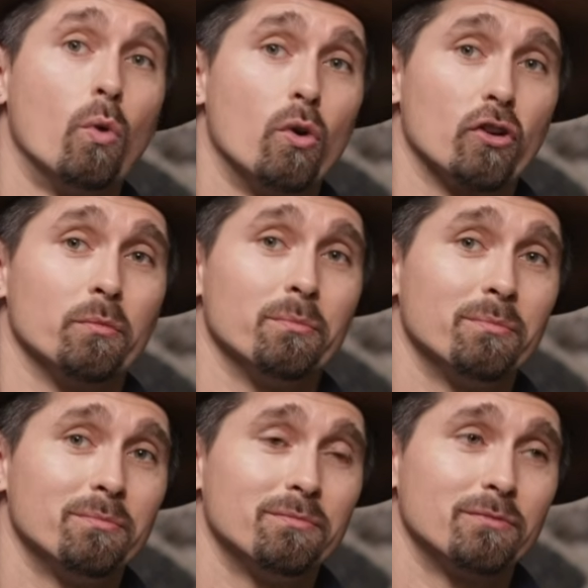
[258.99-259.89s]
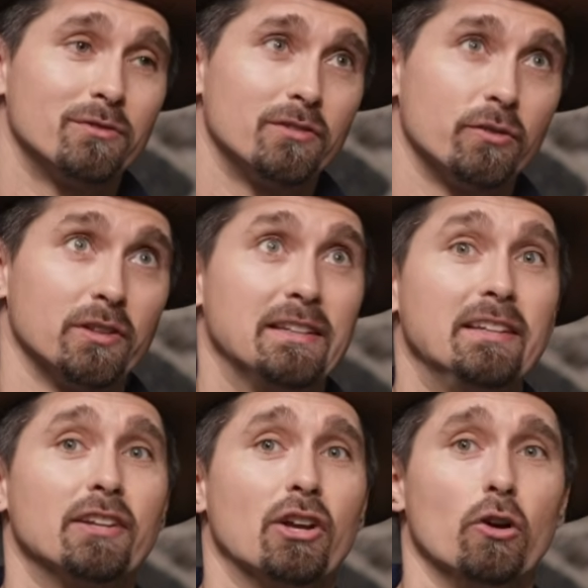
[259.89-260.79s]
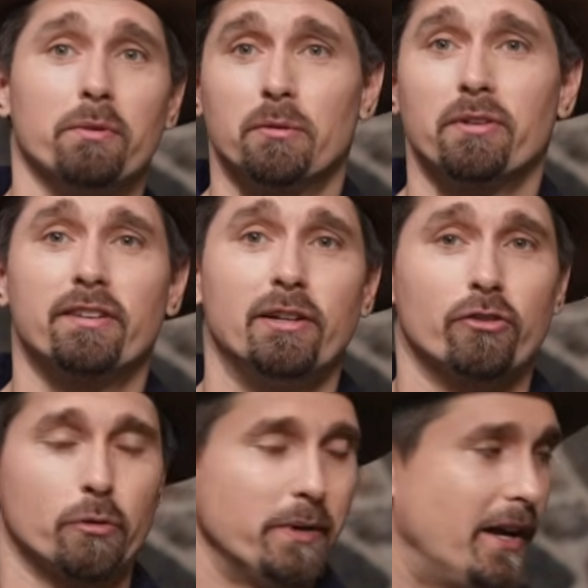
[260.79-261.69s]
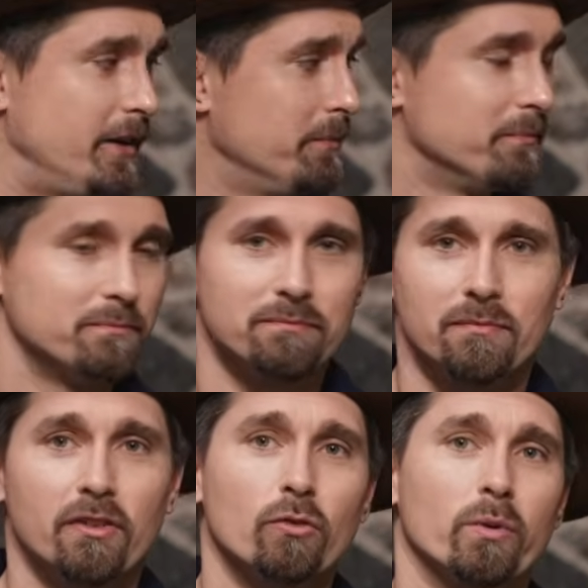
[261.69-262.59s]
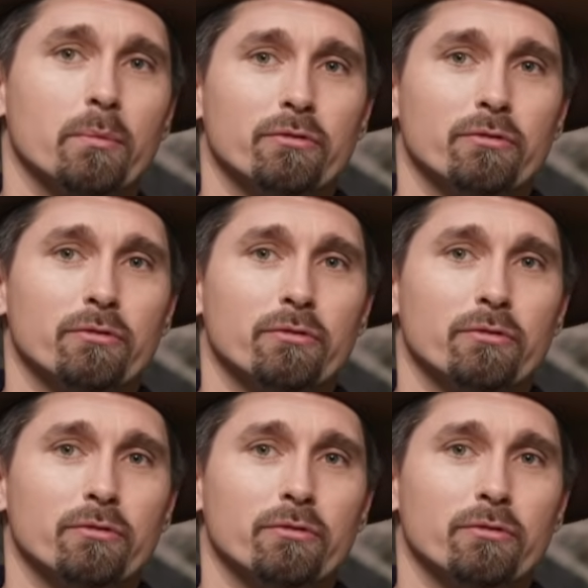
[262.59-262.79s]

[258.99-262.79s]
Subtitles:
warm to really need a coat, but the mosquitoes are bad, this is what